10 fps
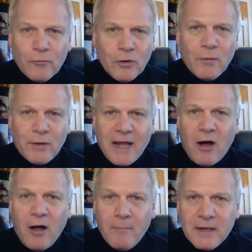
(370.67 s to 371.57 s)
really what I
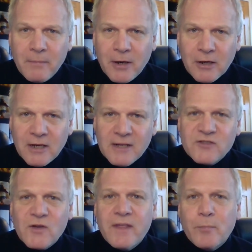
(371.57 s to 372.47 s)
call mid-America.
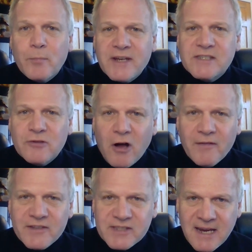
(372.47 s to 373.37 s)
So I think prices are
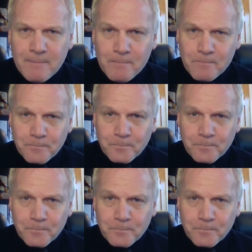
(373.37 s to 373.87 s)
all the same.